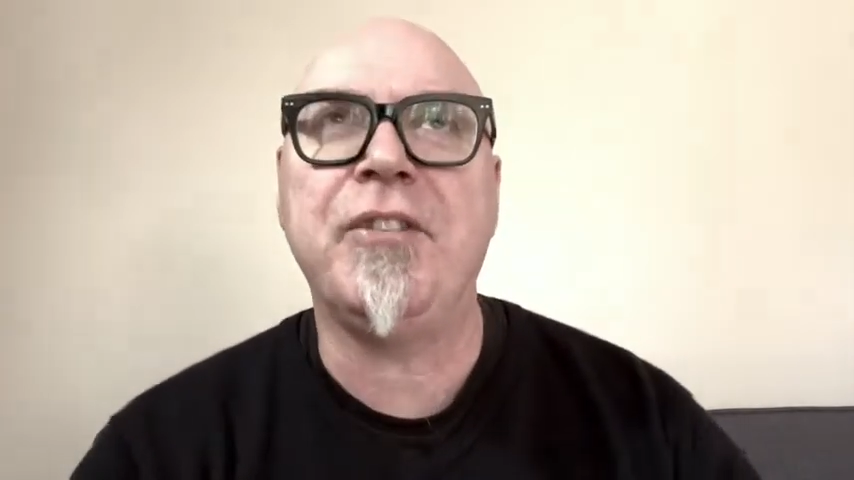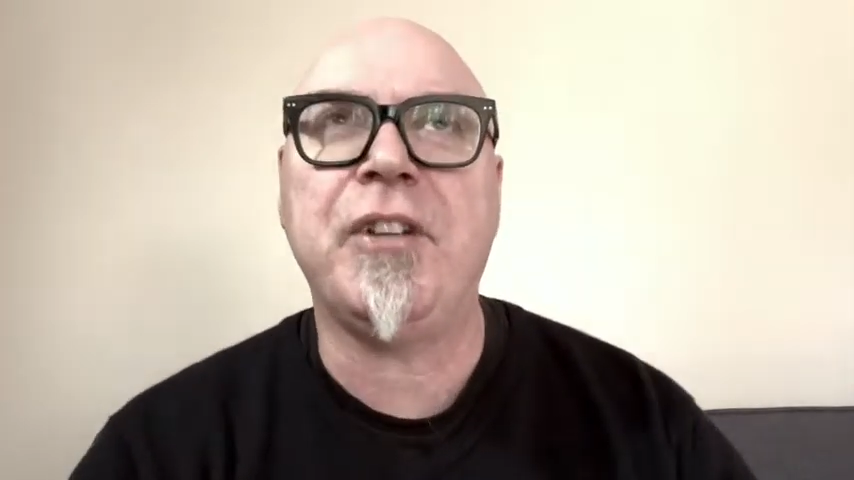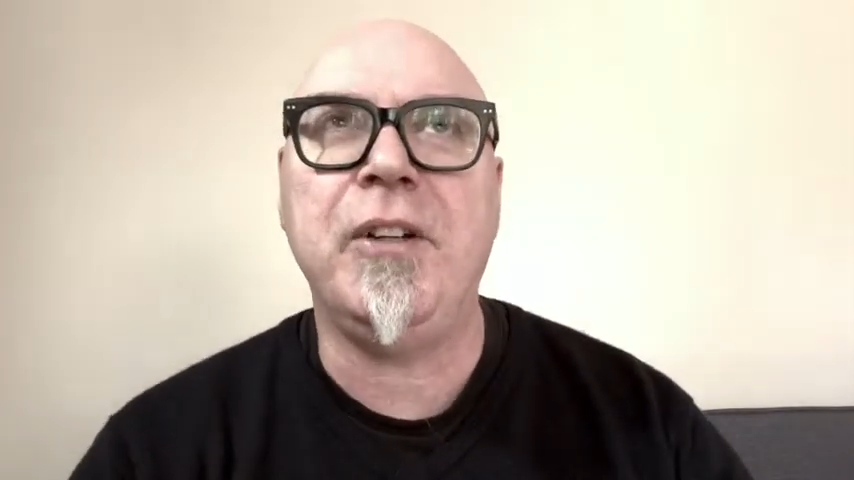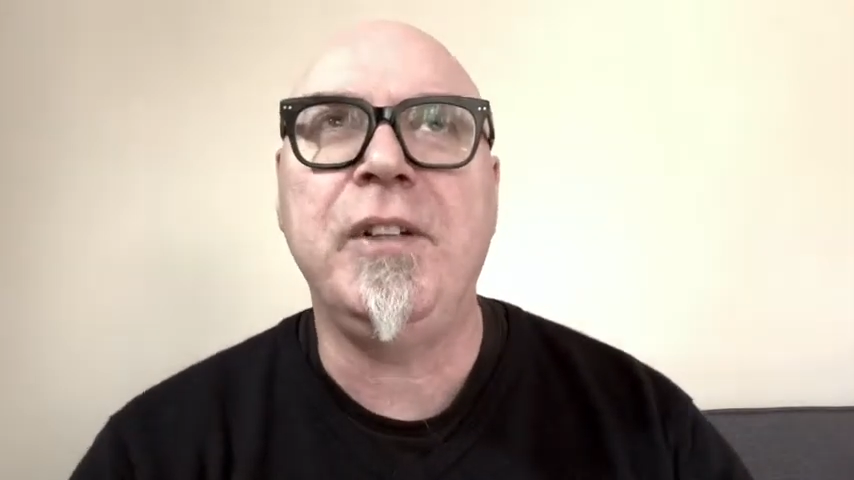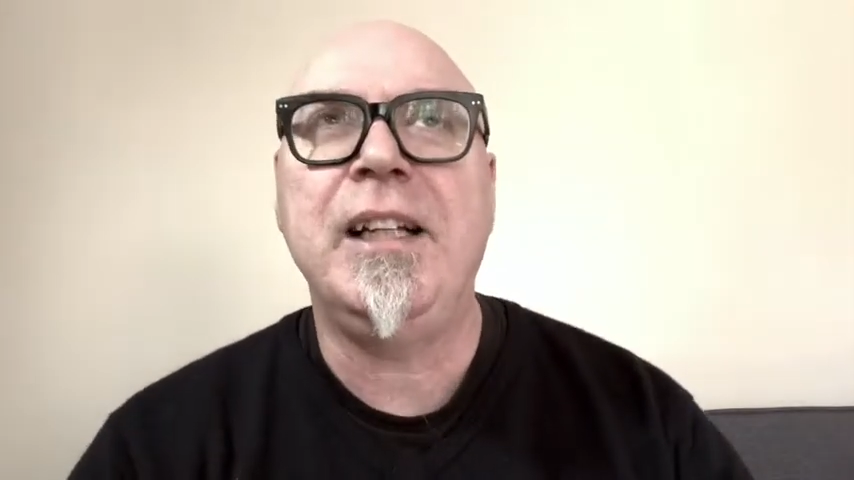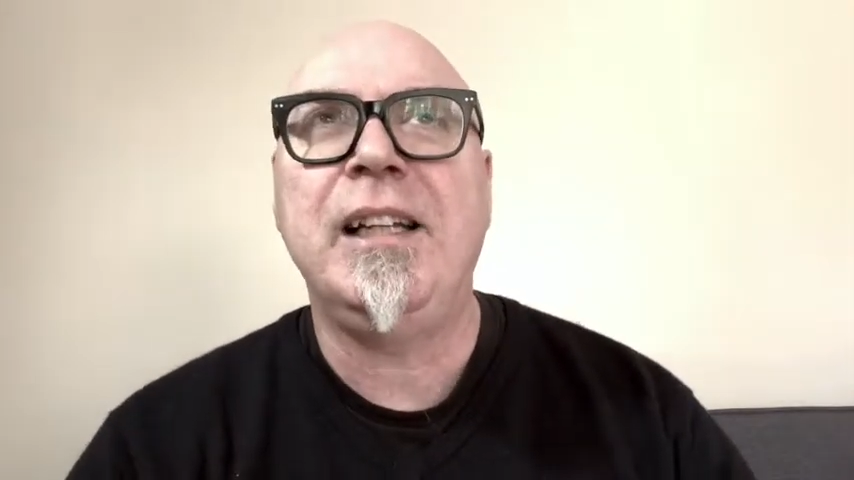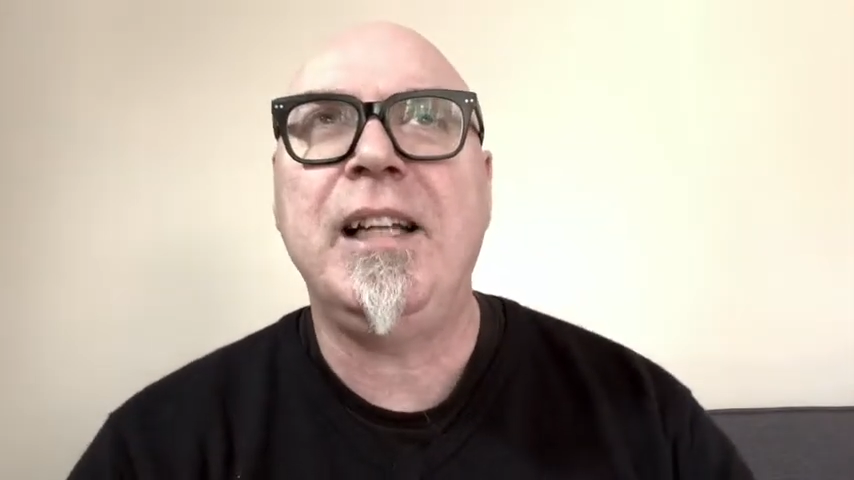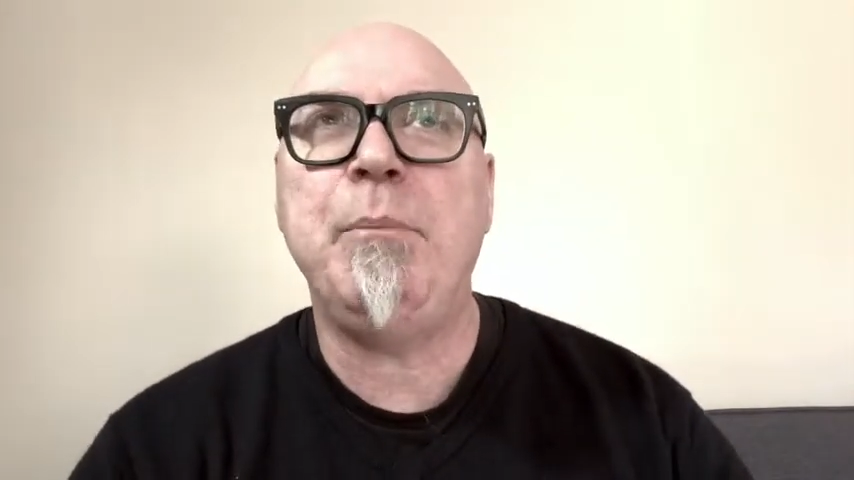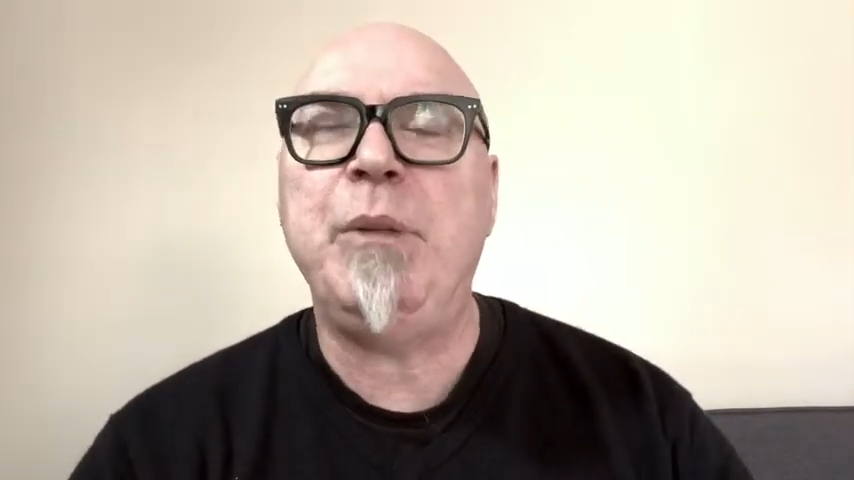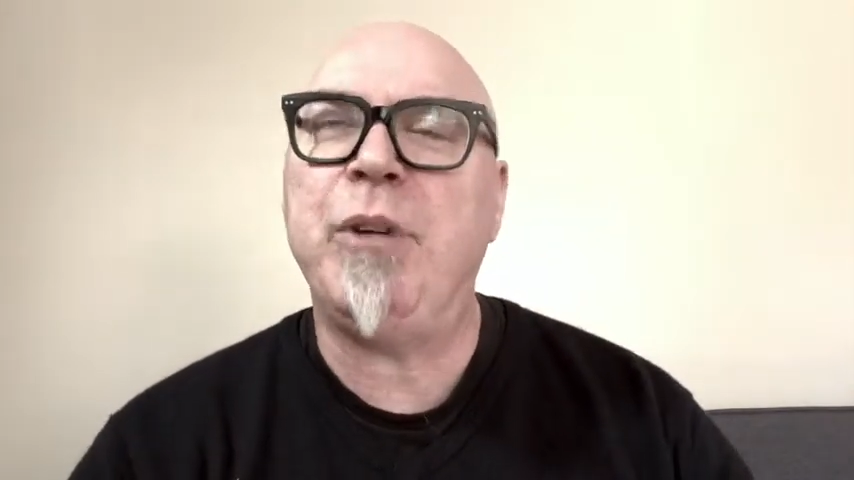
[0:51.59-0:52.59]
So
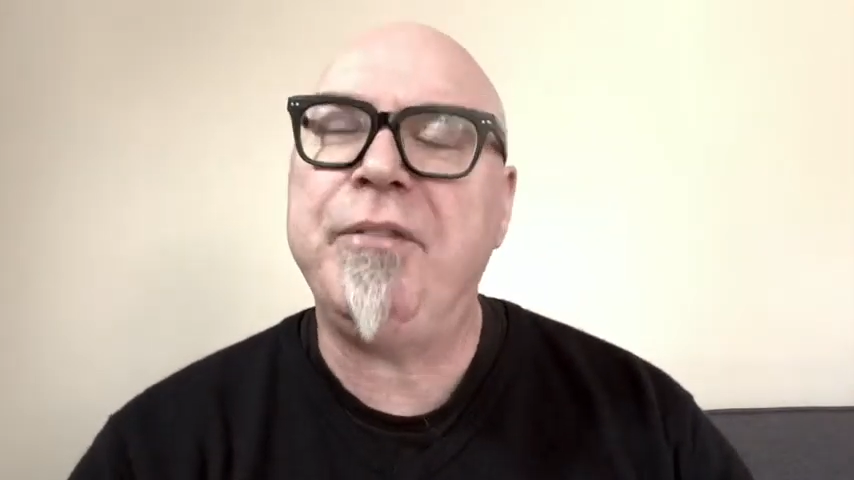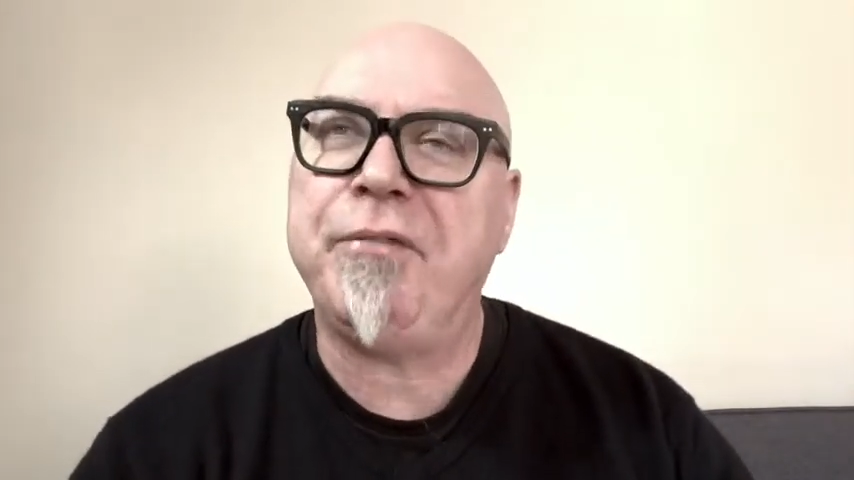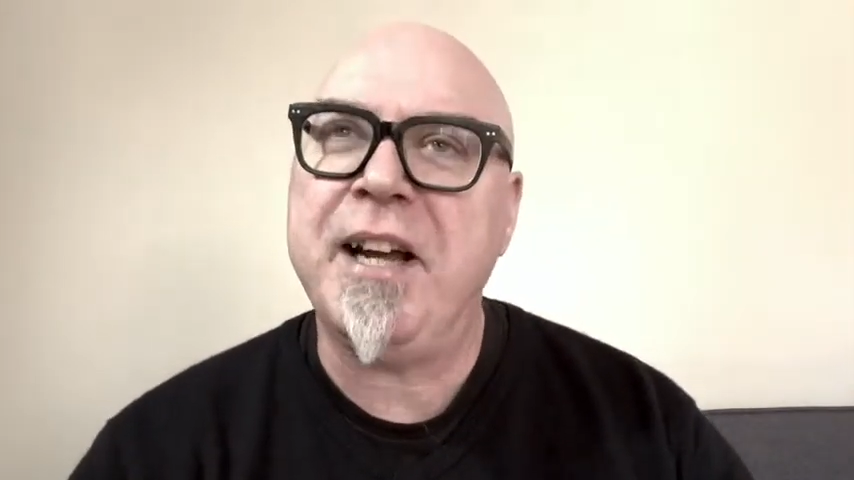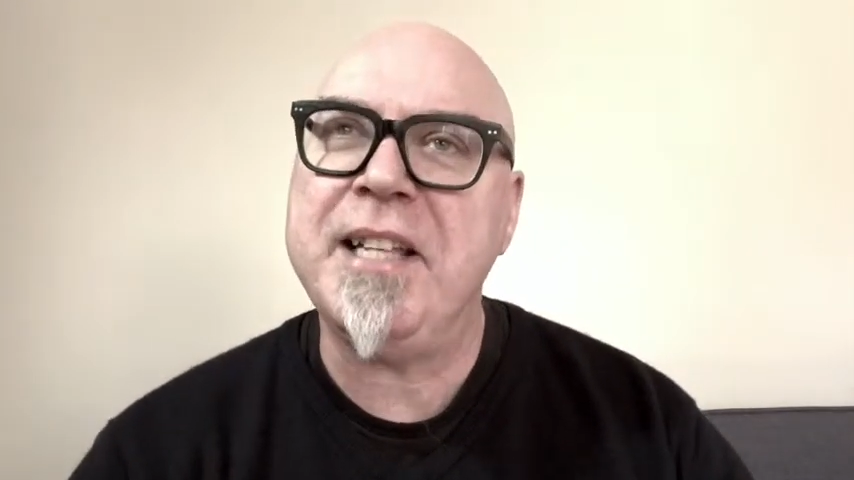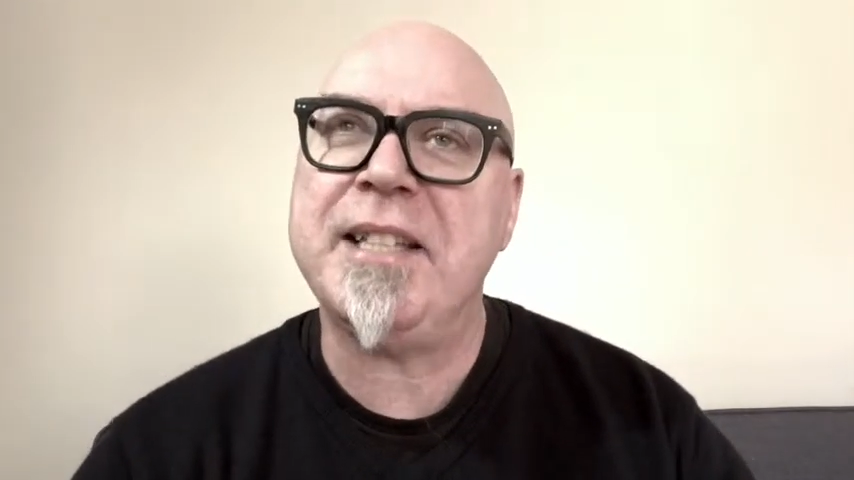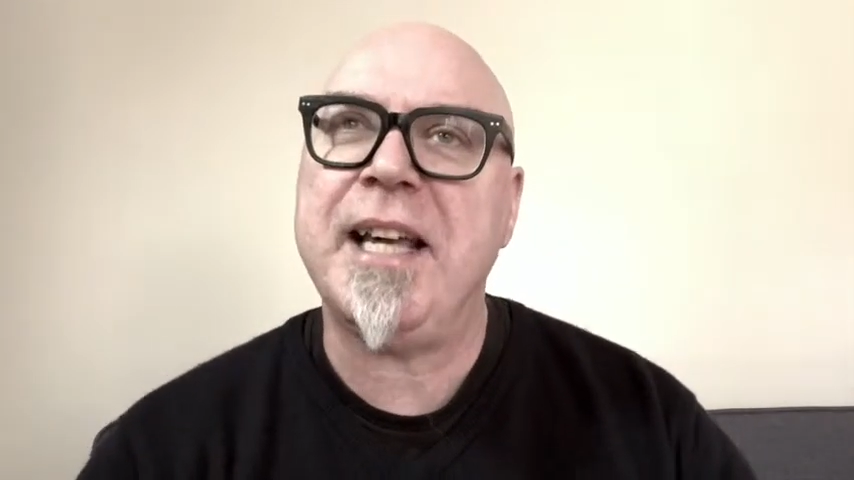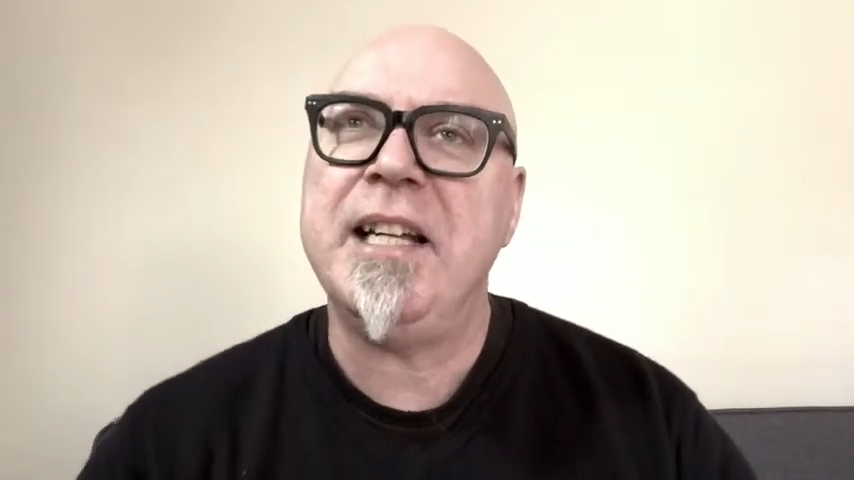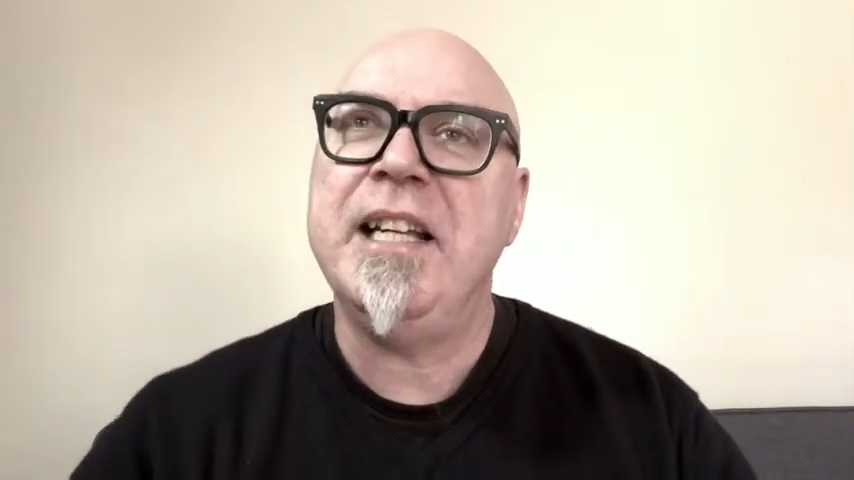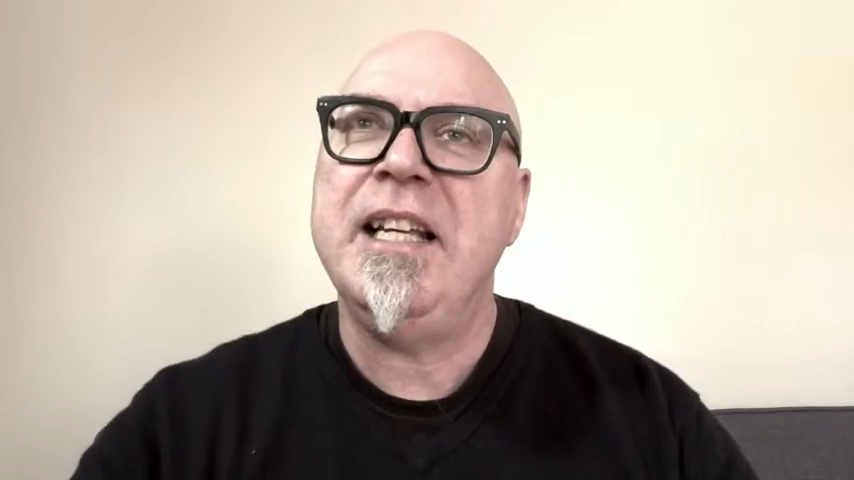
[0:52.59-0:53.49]
let me rephrase that,